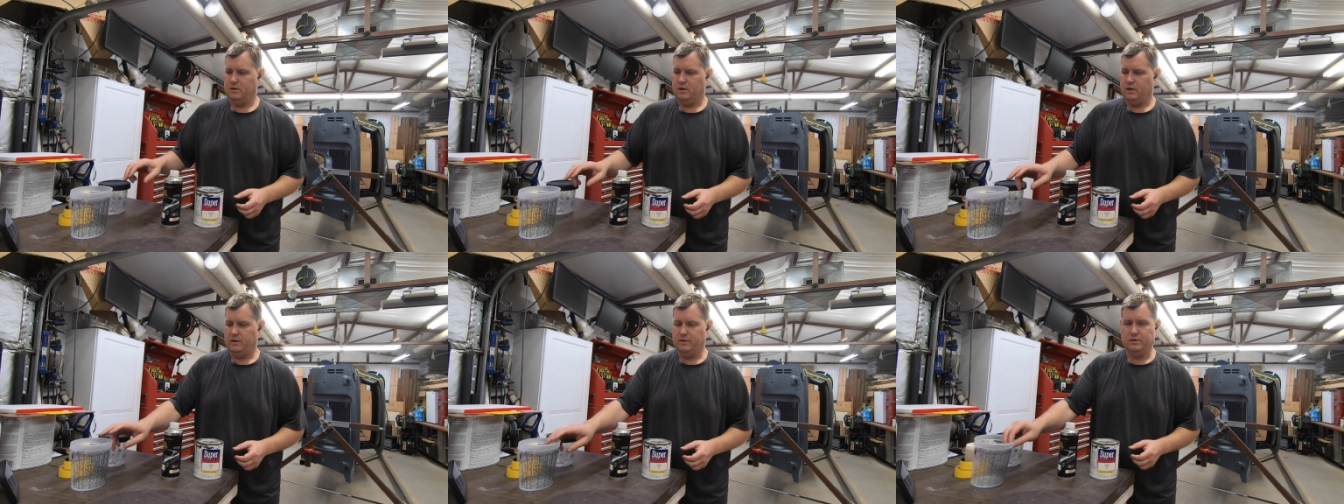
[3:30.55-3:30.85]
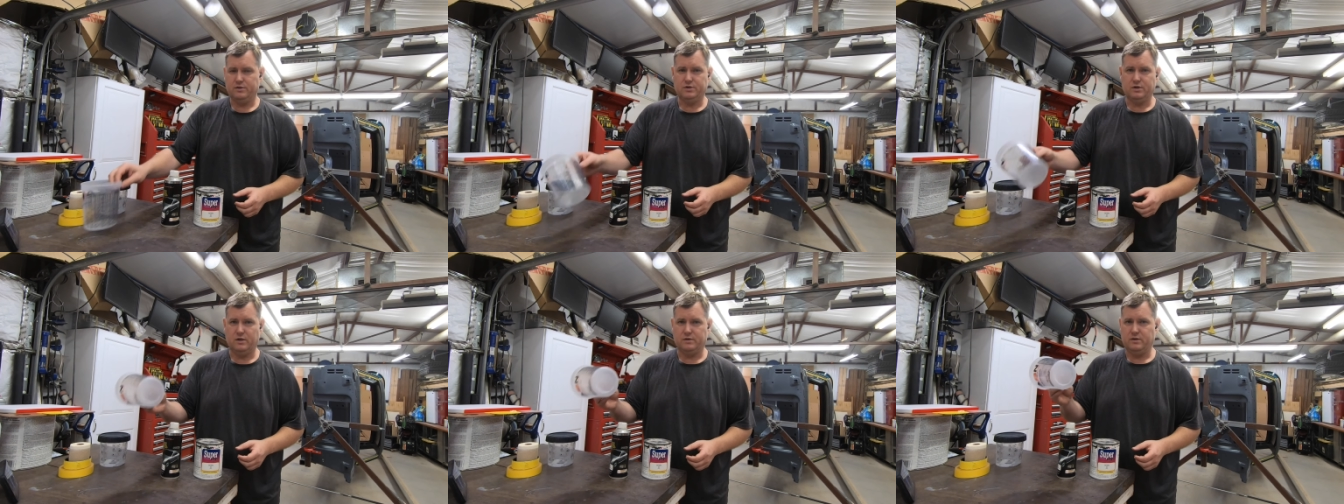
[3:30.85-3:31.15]
And
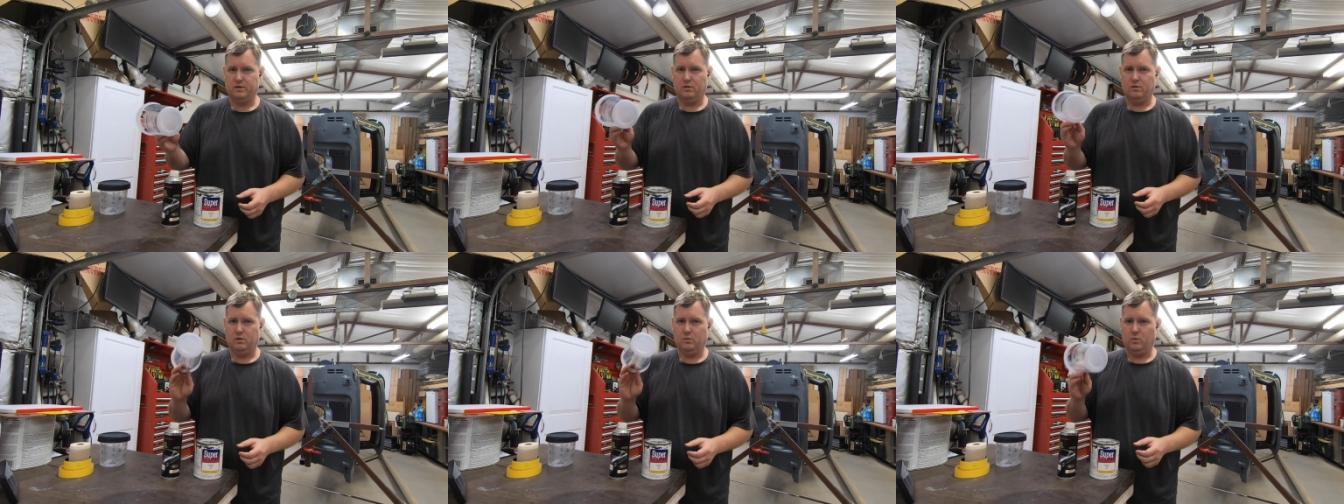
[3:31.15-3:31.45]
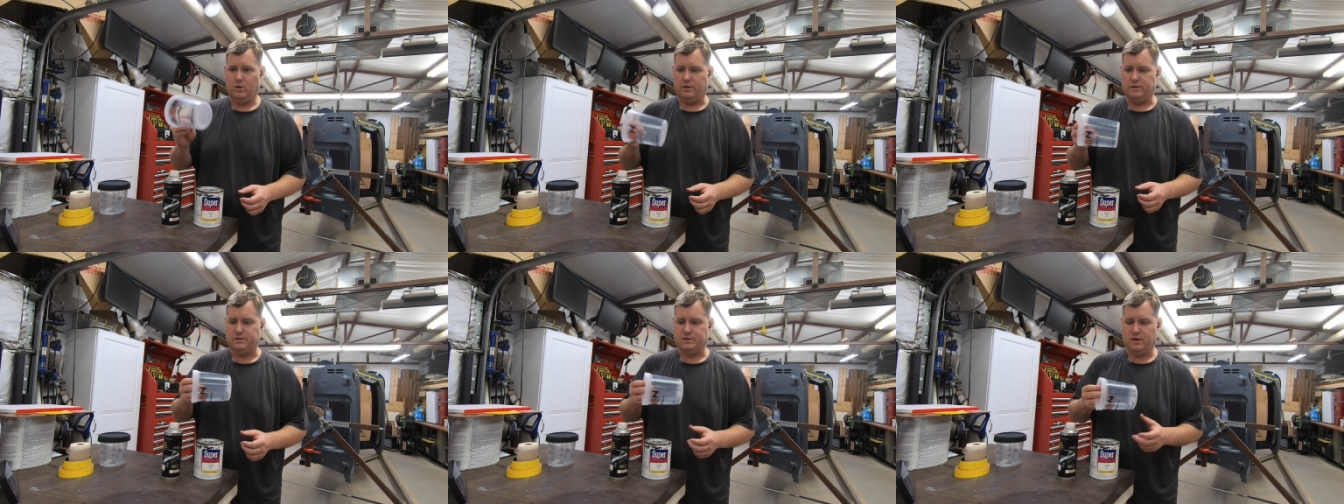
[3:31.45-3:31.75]
these are not the only
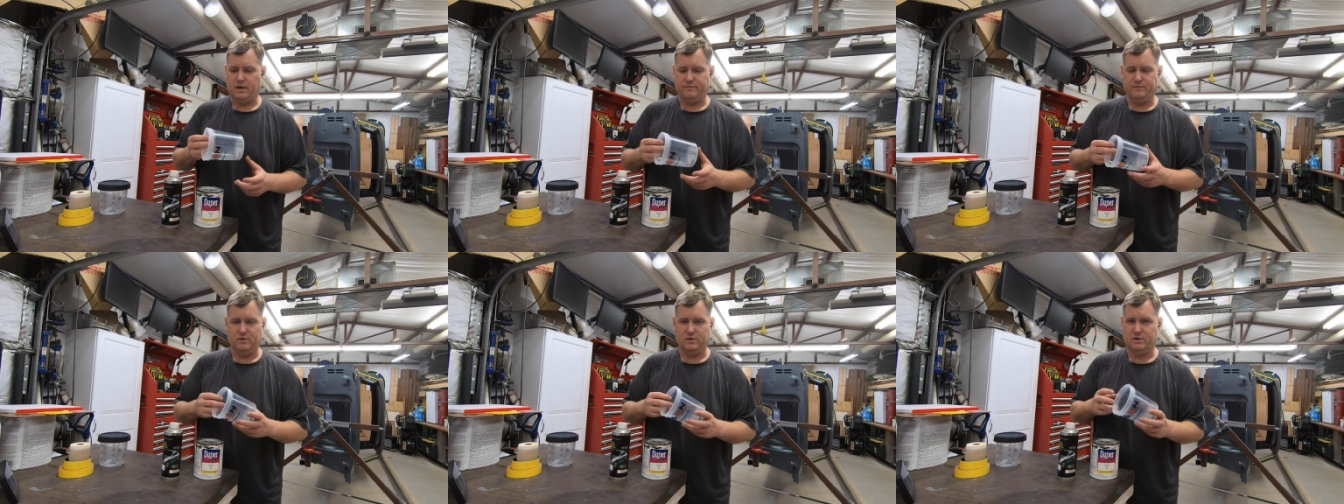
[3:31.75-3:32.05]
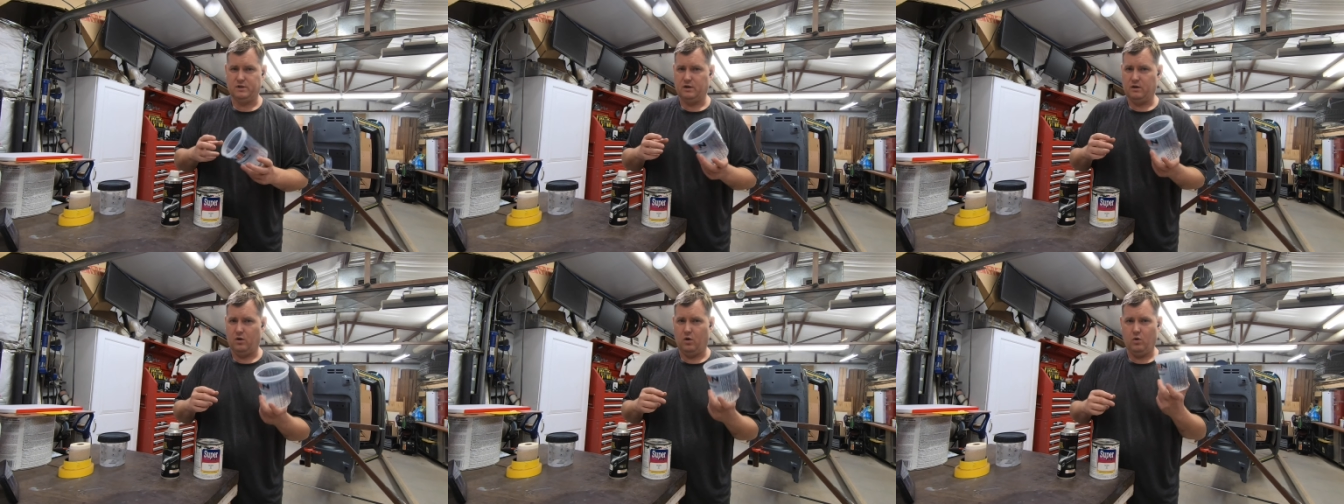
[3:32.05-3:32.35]
ones. I've
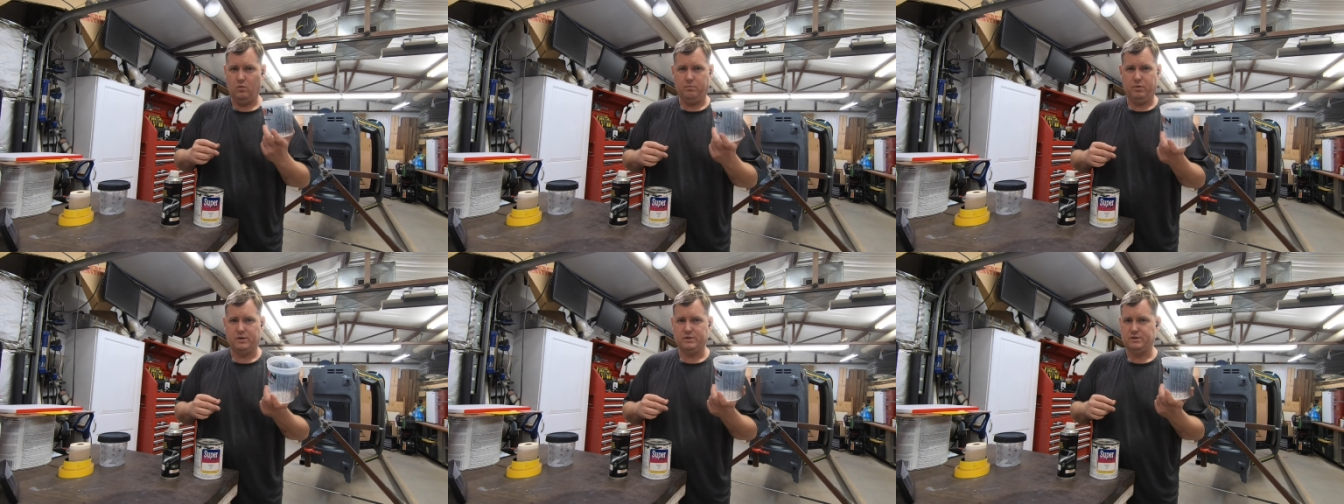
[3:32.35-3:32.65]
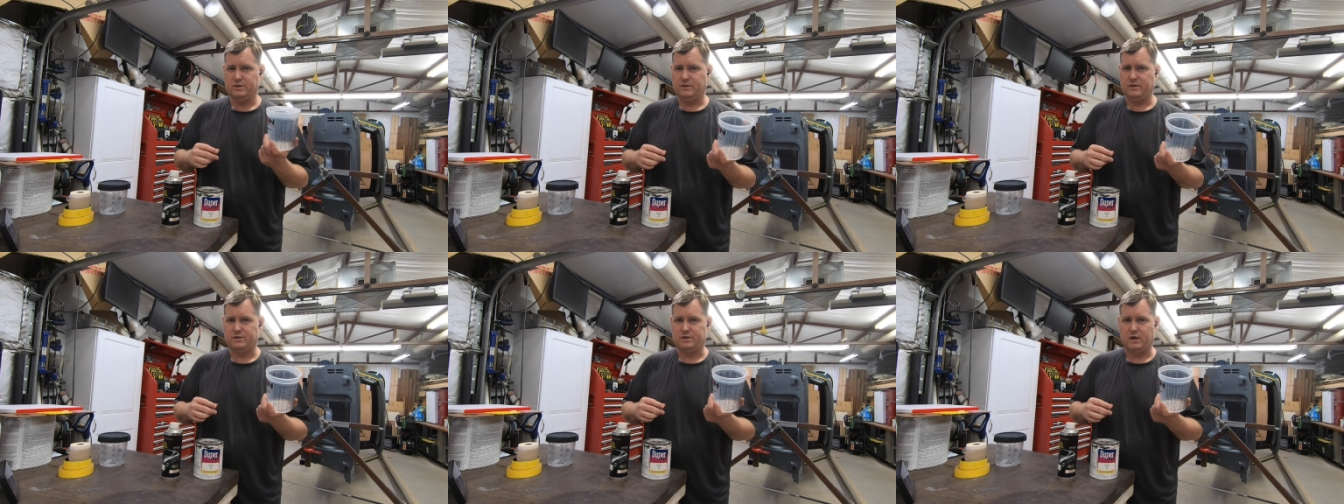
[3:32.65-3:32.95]
looked at a whole
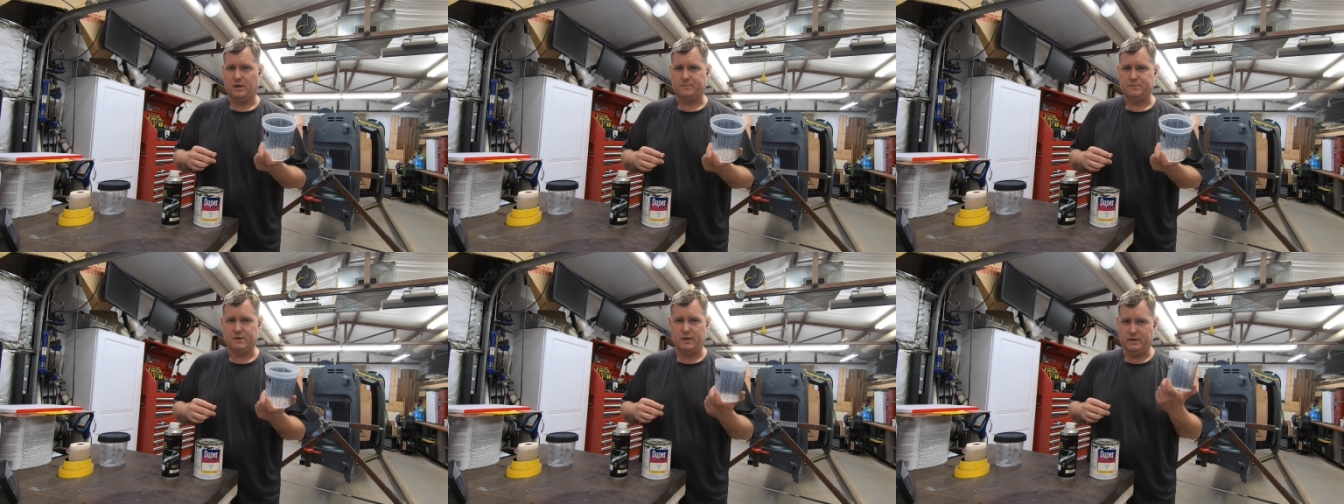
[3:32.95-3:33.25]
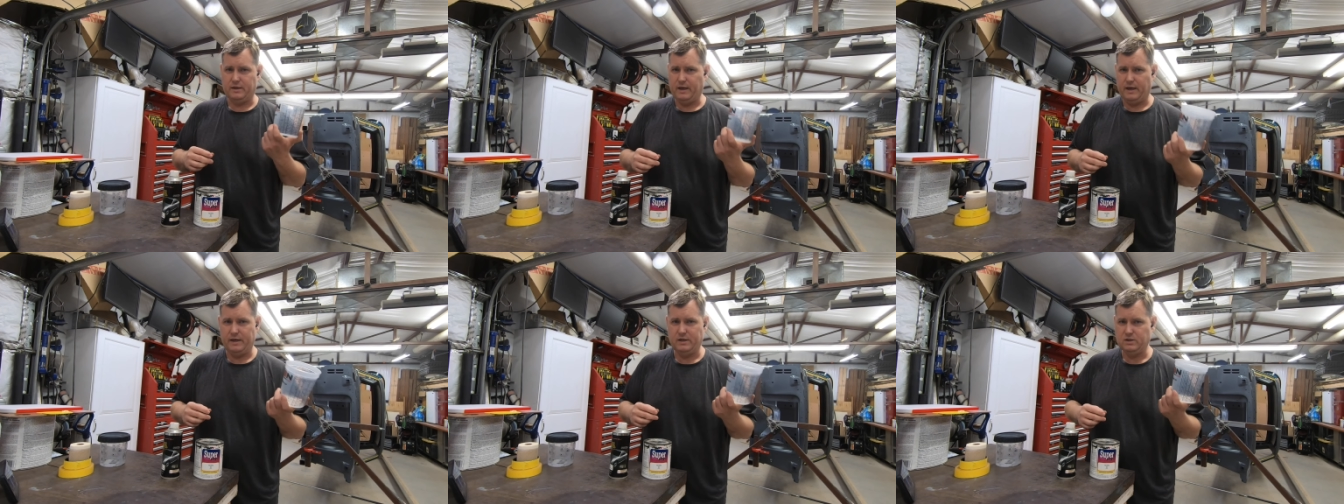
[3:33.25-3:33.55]
bunch of these cups,
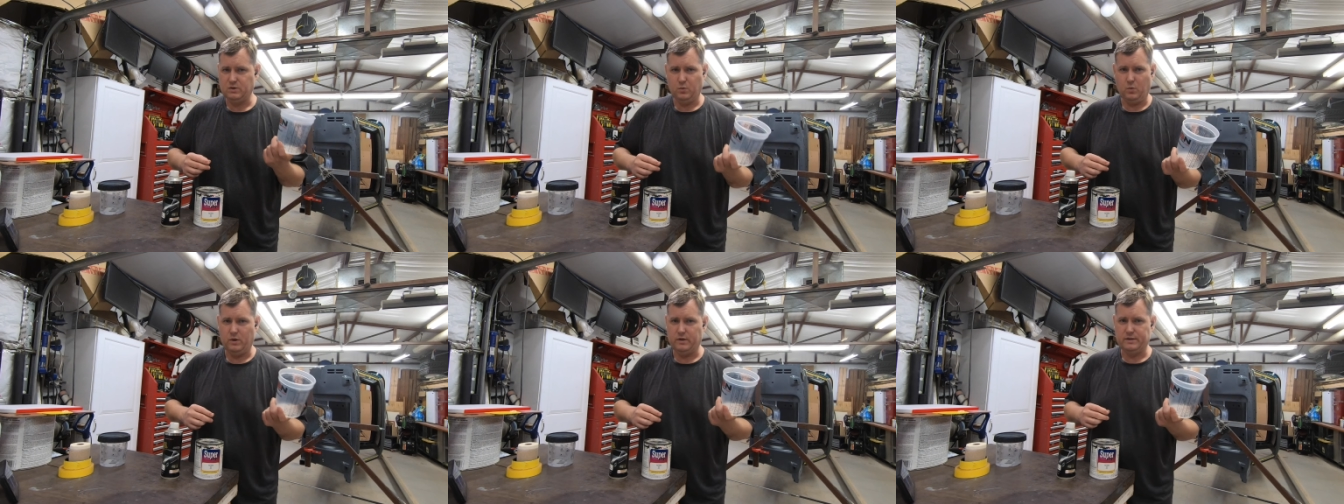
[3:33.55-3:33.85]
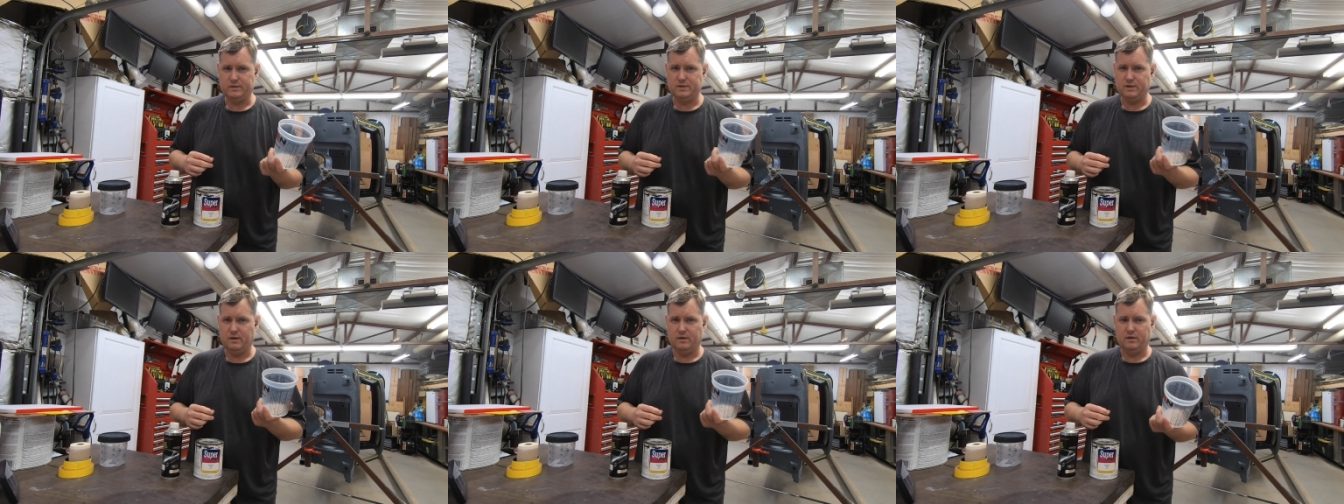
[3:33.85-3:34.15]
and 8-to-1
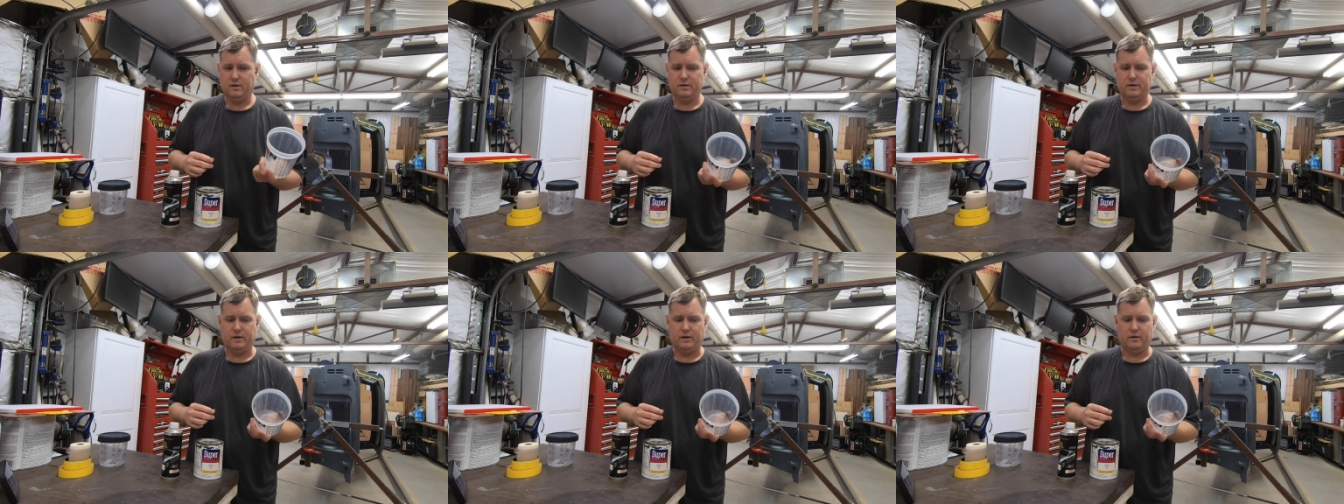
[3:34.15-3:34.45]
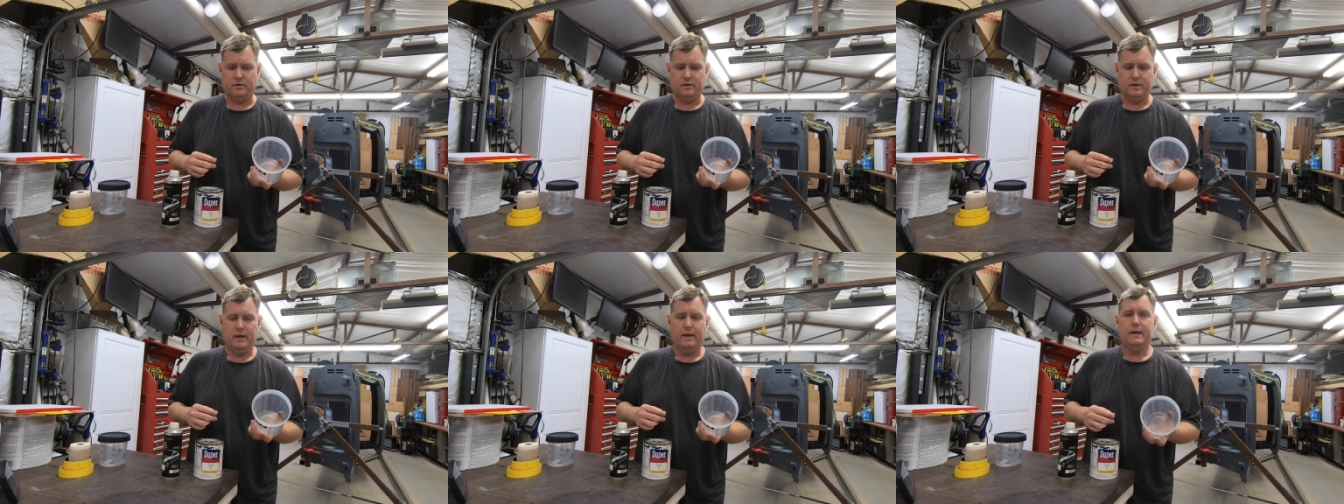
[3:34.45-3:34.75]
is not on
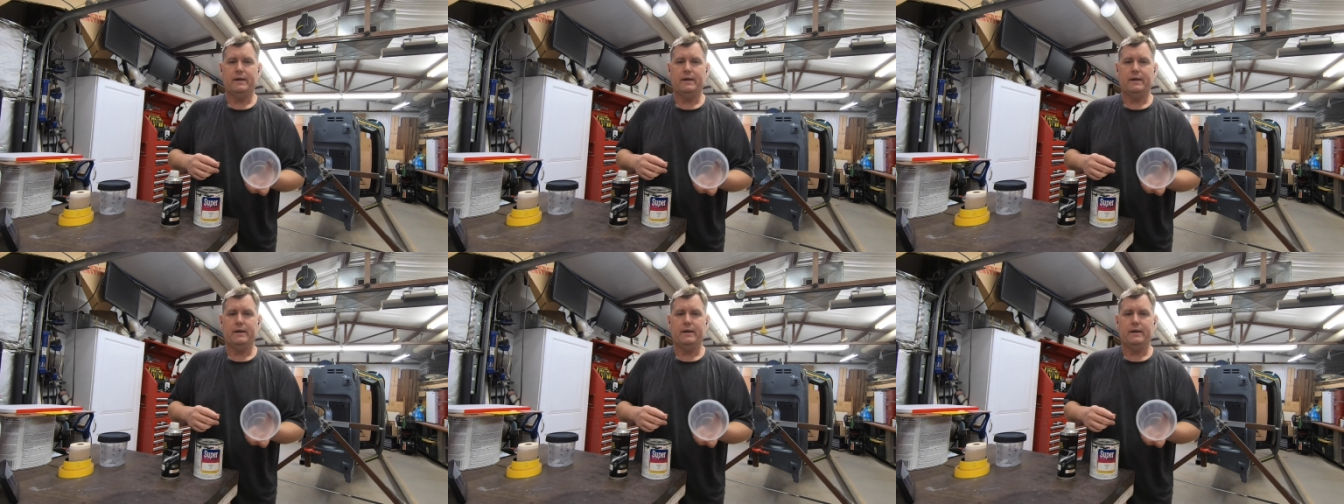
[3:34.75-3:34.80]
here.